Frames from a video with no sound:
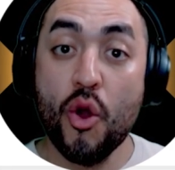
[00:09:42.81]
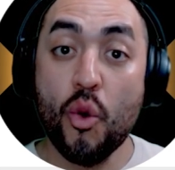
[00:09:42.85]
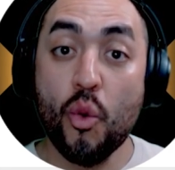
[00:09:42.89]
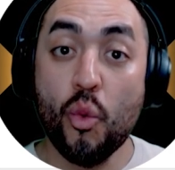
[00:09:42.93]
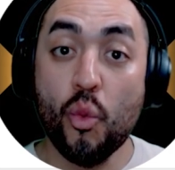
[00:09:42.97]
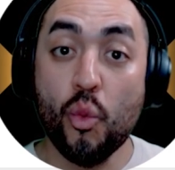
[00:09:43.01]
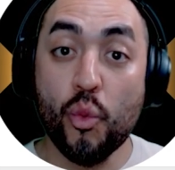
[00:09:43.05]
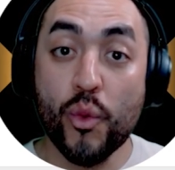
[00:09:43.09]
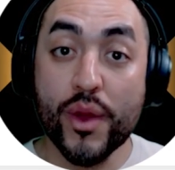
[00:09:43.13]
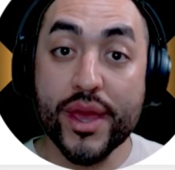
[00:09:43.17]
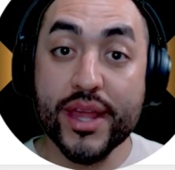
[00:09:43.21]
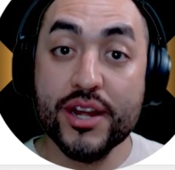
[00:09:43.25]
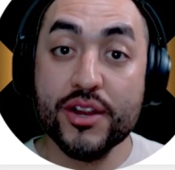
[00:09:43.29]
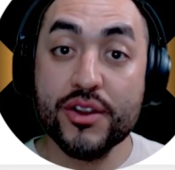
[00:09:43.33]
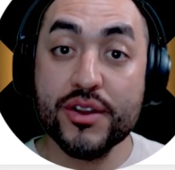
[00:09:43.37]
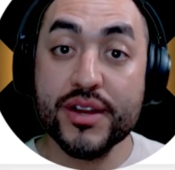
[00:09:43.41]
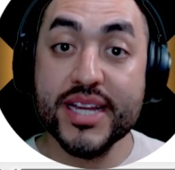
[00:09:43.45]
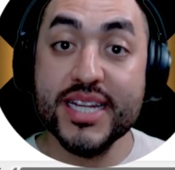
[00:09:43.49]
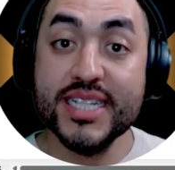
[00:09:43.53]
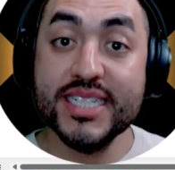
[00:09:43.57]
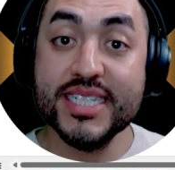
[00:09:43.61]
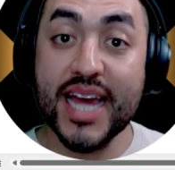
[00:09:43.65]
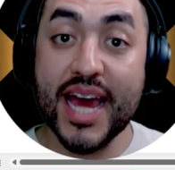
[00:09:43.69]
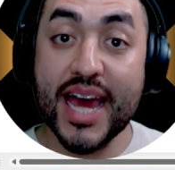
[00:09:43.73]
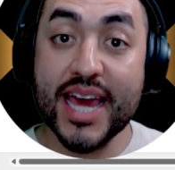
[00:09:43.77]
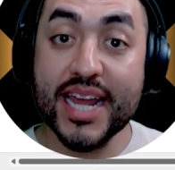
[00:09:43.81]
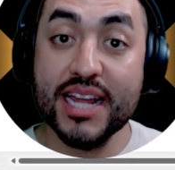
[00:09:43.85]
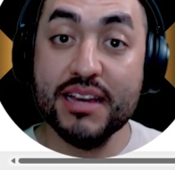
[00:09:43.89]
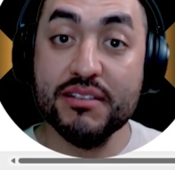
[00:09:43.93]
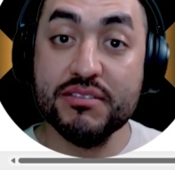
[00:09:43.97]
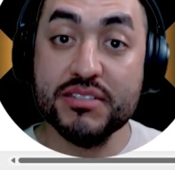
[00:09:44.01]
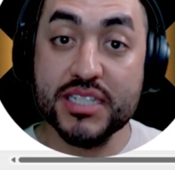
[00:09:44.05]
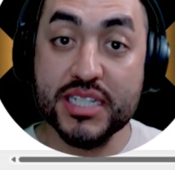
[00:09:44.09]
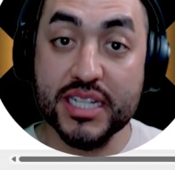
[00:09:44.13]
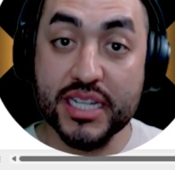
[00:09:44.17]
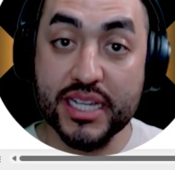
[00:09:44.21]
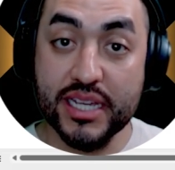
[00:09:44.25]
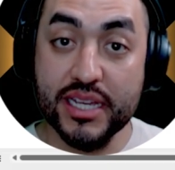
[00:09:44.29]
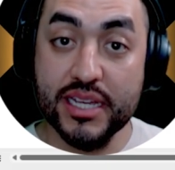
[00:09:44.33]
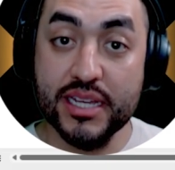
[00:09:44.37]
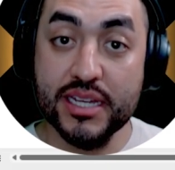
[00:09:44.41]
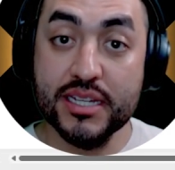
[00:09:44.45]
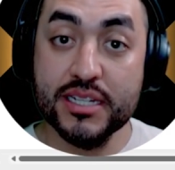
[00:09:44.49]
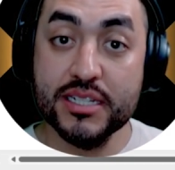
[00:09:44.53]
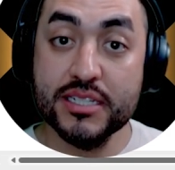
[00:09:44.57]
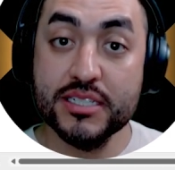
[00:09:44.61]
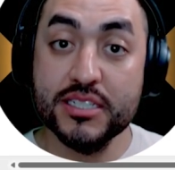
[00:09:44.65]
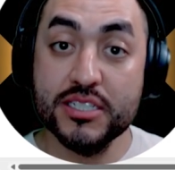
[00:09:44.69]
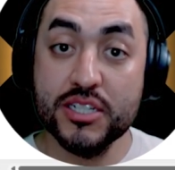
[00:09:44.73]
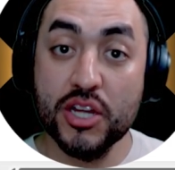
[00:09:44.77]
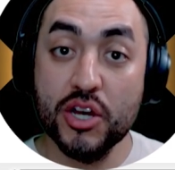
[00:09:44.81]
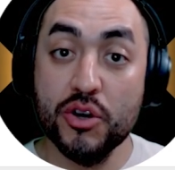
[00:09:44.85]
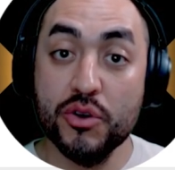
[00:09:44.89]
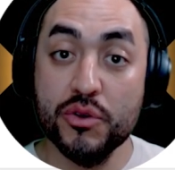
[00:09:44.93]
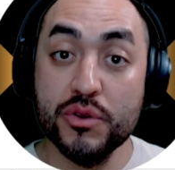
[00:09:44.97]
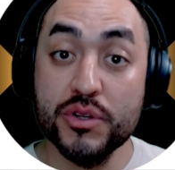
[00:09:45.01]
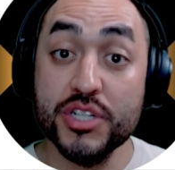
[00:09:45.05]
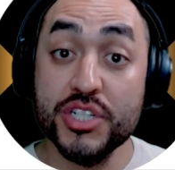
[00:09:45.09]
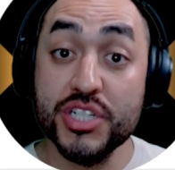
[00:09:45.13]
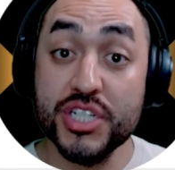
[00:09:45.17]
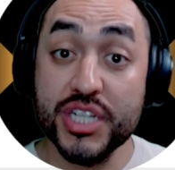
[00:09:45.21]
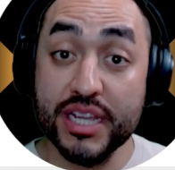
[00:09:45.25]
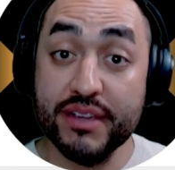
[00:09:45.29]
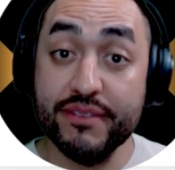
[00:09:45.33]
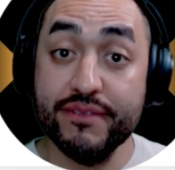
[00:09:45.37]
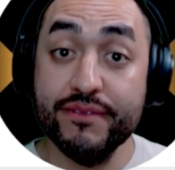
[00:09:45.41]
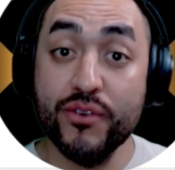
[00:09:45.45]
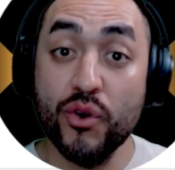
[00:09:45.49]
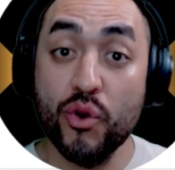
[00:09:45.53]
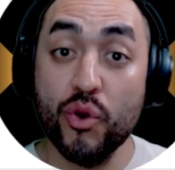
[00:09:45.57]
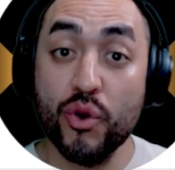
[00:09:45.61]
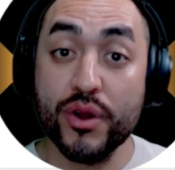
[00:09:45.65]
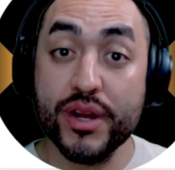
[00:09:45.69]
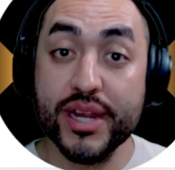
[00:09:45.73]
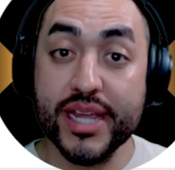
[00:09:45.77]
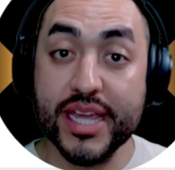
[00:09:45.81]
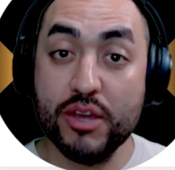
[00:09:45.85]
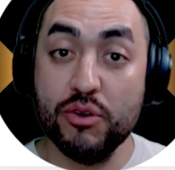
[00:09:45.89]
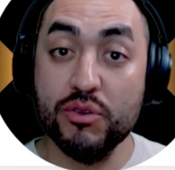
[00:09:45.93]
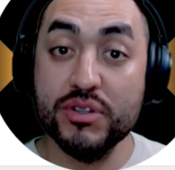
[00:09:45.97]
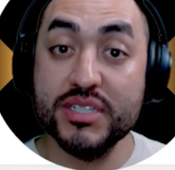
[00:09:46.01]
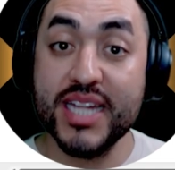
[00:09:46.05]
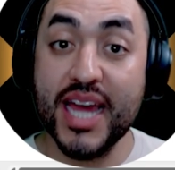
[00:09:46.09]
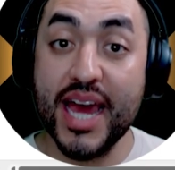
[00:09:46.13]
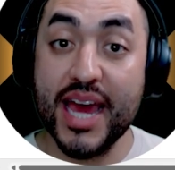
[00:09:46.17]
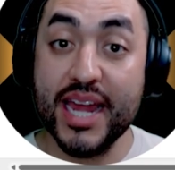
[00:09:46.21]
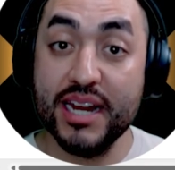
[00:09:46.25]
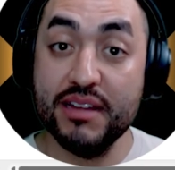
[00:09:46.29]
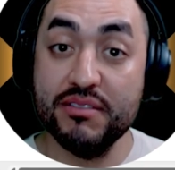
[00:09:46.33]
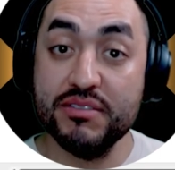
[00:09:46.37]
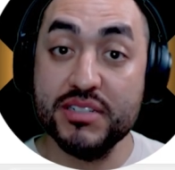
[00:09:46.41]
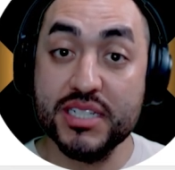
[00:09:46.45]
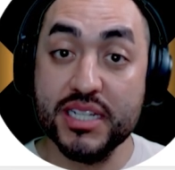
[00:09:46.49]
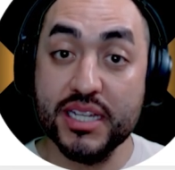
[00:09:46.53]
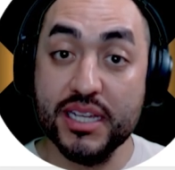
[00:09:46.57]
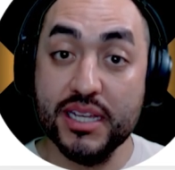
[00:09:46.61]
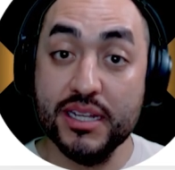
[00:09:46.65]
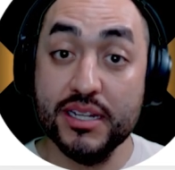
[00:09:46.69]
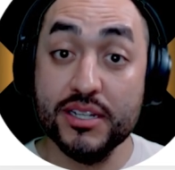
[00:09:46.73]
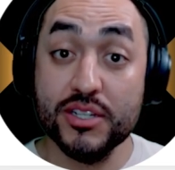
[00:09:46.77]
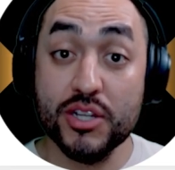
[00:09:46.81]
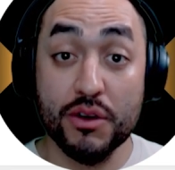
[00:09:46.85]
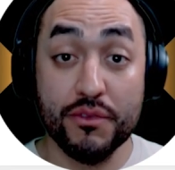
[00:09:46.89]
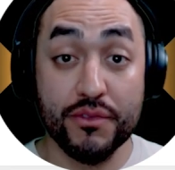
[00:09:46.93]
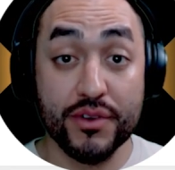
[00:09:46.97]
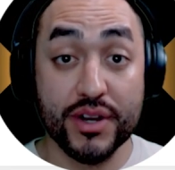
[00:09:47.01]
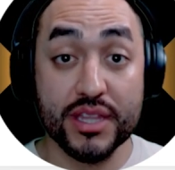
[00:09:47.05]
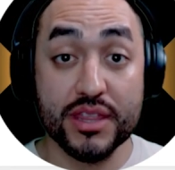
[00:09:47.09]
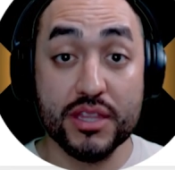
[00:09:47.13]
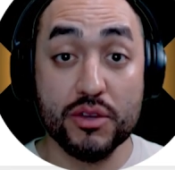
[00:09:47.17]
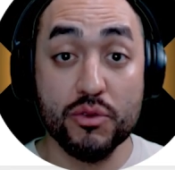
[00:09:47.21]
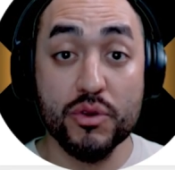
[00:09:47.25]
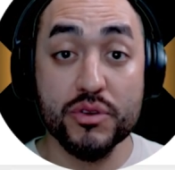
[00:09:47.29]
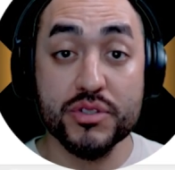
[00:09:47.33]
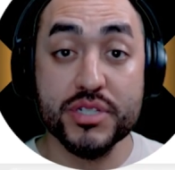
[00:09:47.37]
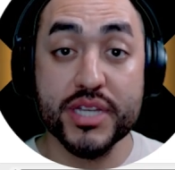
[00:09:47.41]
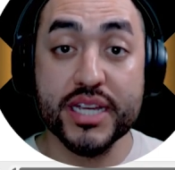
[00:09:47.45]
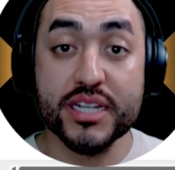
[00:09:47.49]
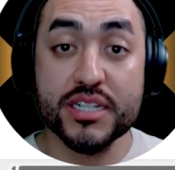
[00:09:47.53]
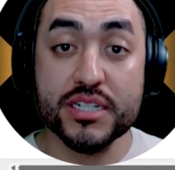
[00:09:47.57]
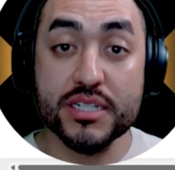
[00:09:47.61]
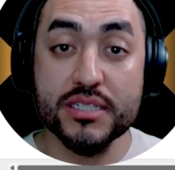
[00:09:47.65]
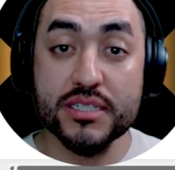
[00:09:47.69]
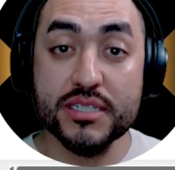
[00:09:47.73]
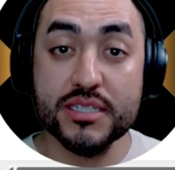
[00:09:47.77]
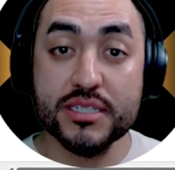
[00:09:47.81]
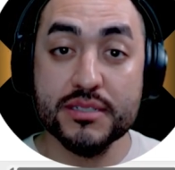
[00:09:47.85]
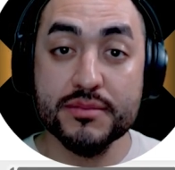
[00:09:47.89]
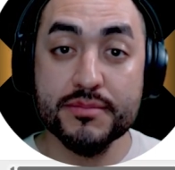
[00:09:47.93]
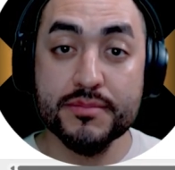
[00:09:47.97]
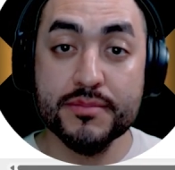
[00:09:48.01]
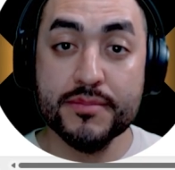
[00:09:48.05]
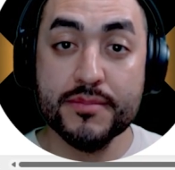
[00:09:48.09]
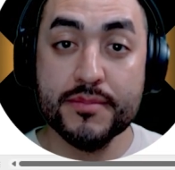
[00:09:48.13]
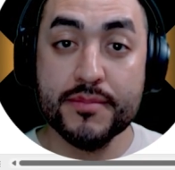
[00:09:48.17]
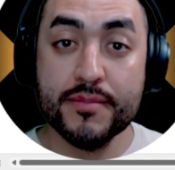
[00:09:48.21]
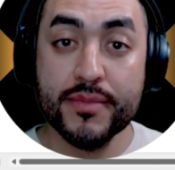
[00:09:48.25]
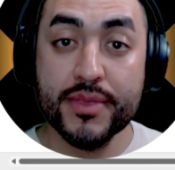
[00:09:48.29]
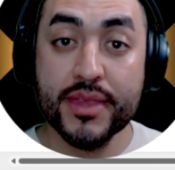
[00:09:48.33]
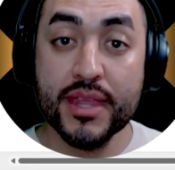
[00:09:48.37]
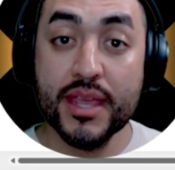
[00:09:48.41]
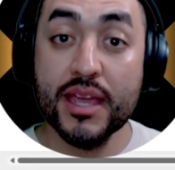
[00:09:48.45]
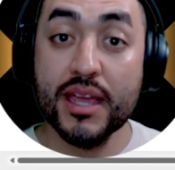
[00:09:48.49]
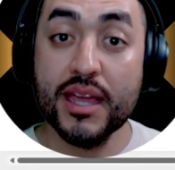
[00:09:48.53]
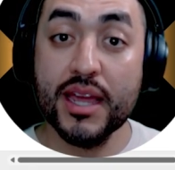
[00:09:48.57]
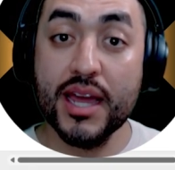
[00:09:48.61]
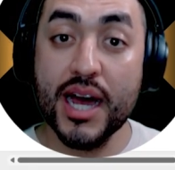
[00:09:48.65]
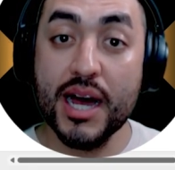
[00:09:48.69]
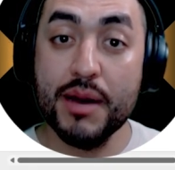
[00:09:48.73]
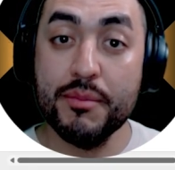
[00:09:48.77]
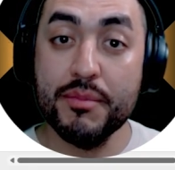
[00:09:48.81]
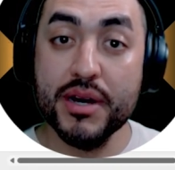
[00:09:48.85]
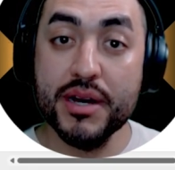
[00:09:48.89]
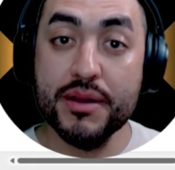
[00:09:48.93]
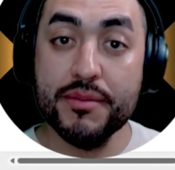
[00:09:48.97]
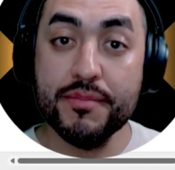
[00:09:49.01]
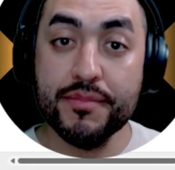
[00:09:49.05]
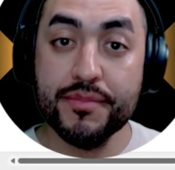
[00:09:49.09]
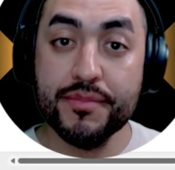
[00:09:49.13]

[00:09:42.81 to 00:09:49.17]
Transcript: Winner is NFC, so G4 equals NFC, don't forget the quotations, comma.